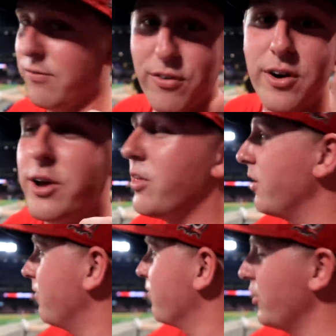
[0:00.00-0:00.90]
For you
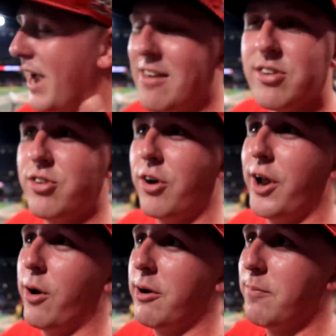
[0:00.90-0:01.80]
guys that don't
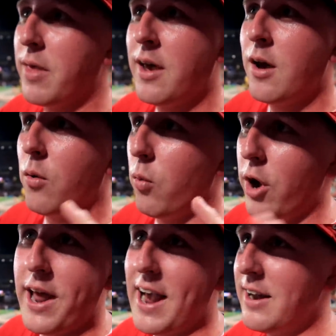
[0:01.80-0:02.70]
know him,
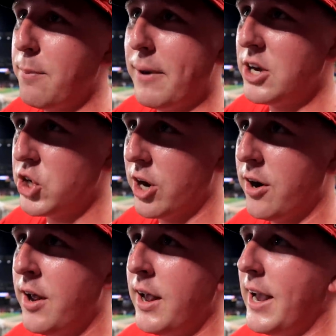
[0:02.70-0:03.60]
one-handed pitcher.
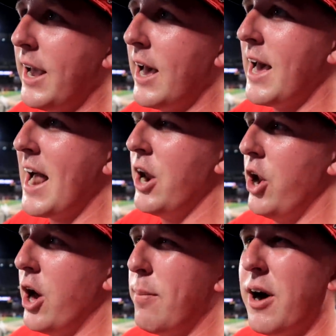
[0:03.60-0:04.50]
He had a
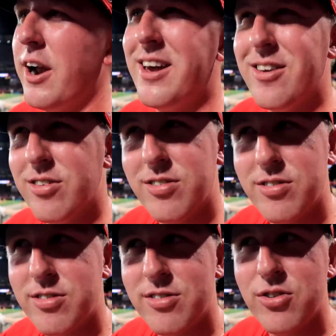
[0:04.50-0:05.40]
nub on his
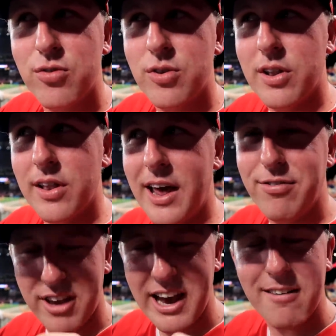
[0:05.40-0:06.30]

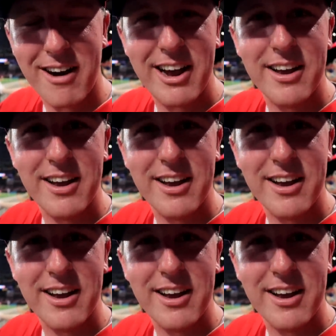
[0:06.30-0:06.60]
left hand, right?